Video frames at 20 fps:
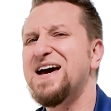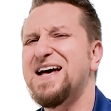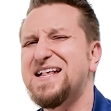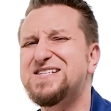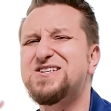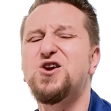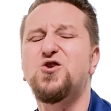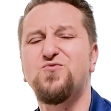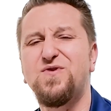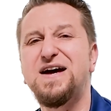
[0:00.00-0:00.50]
it's
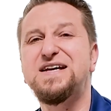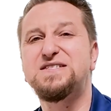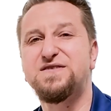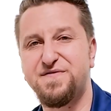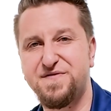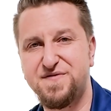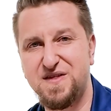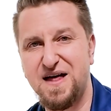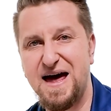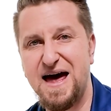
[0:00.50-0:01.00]
going to raise a
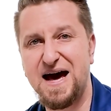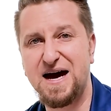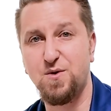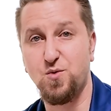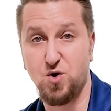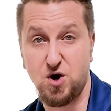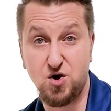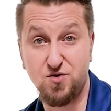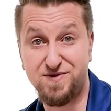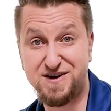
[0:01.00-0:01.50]
flag, and
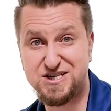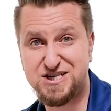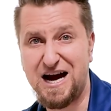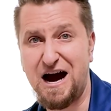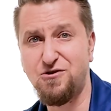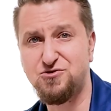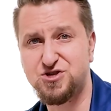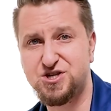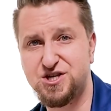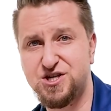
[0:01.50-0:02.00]
we're going to reach
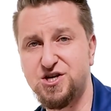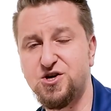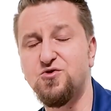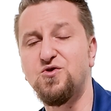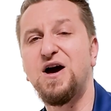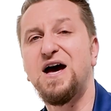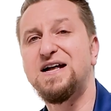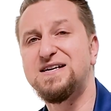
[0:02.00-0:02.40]
out to you